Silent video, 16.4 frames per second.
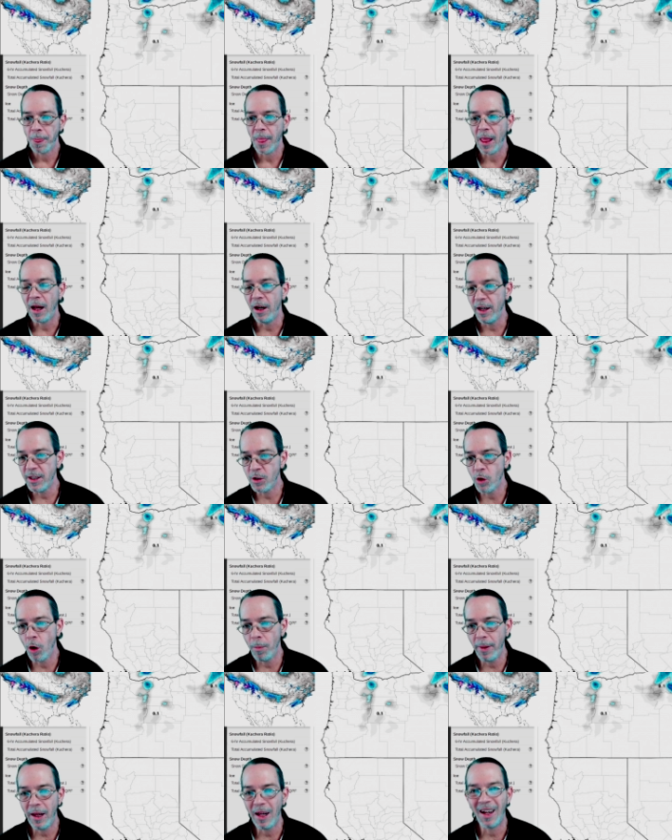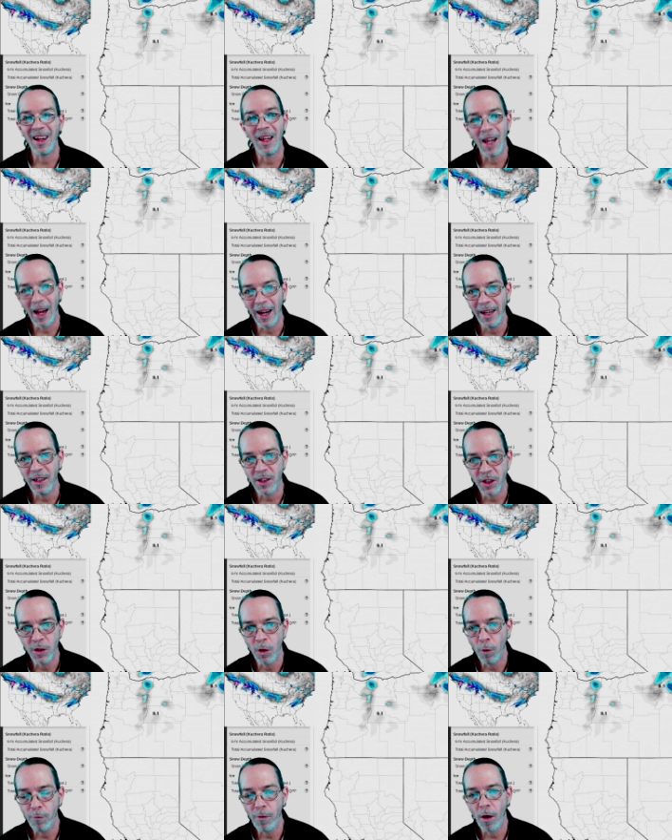Now, it is going to be a light
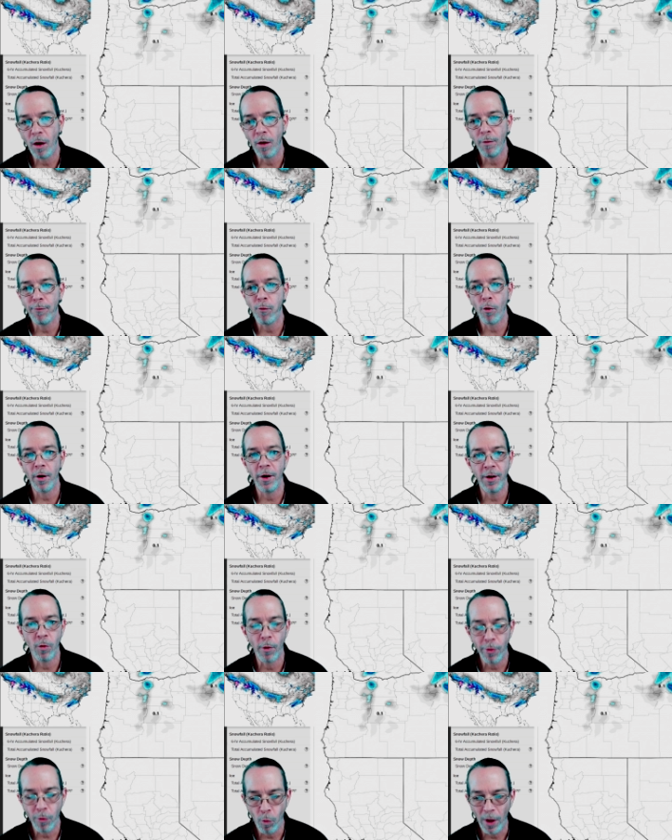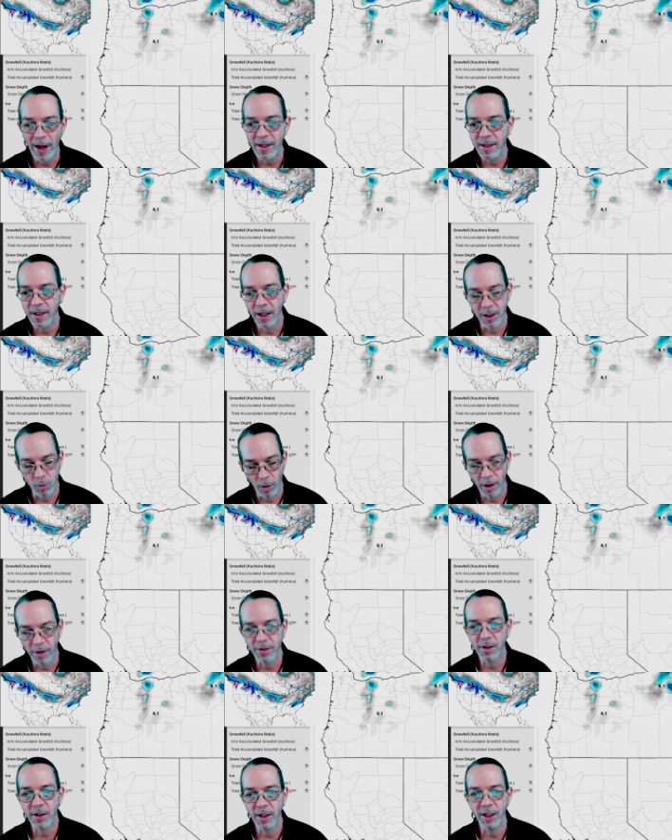snowfall for the northwest as well as
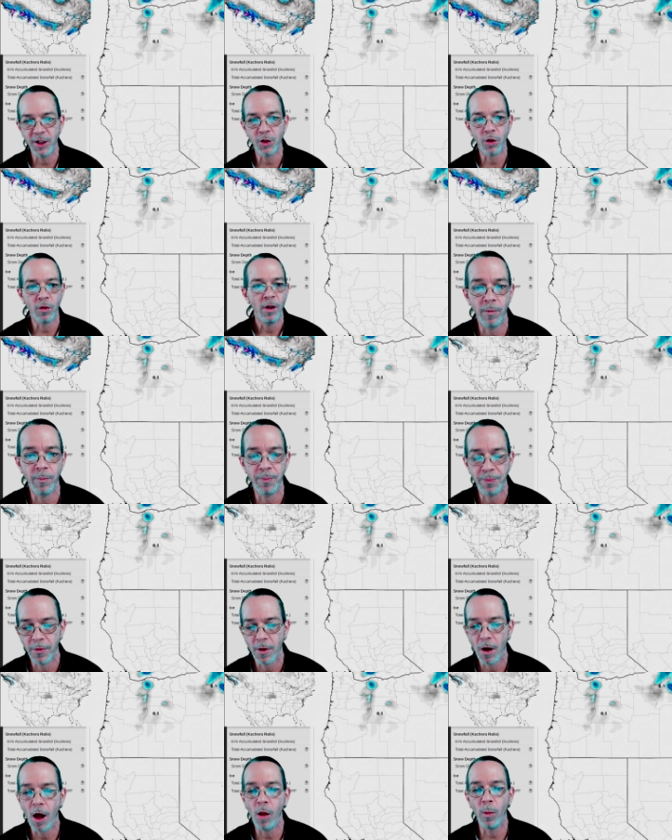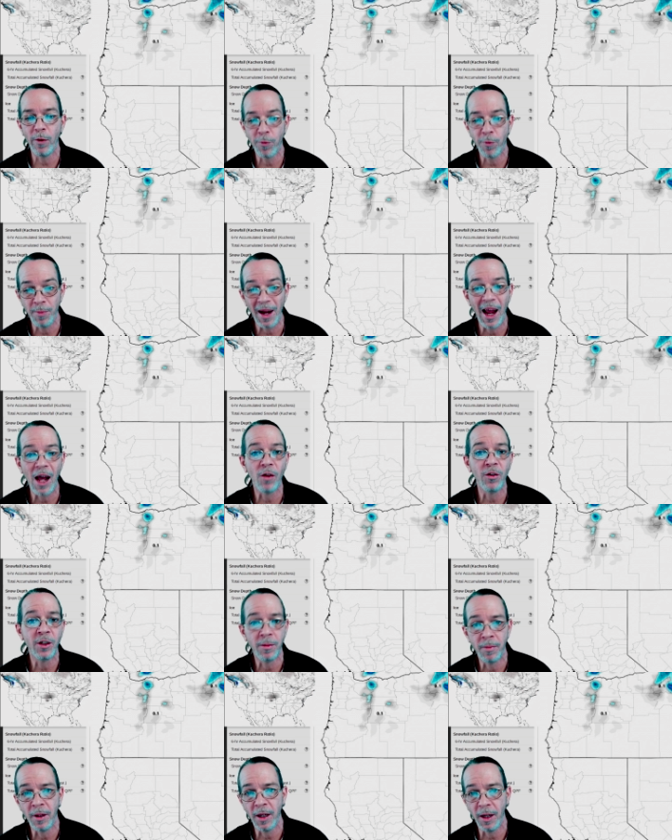the central. All the way from now to
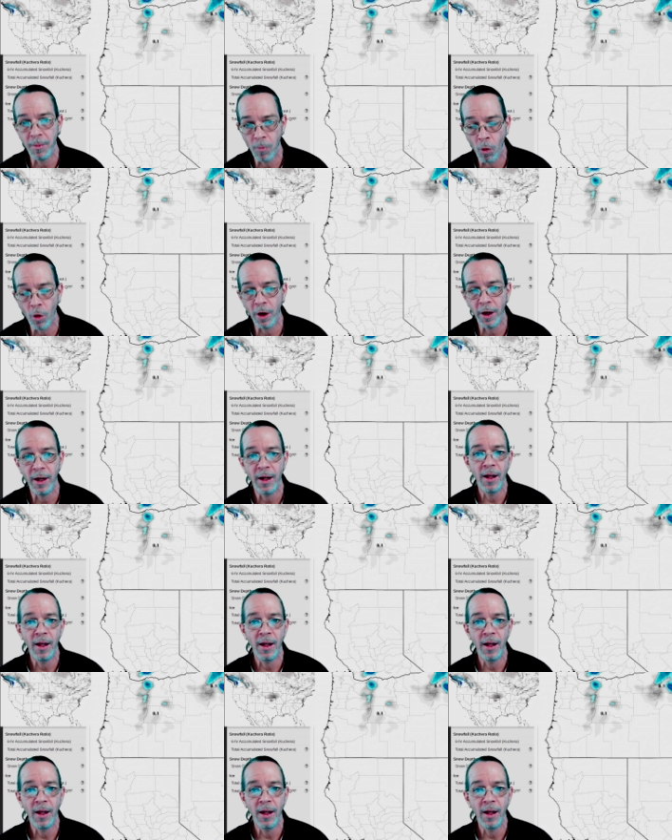Monday morning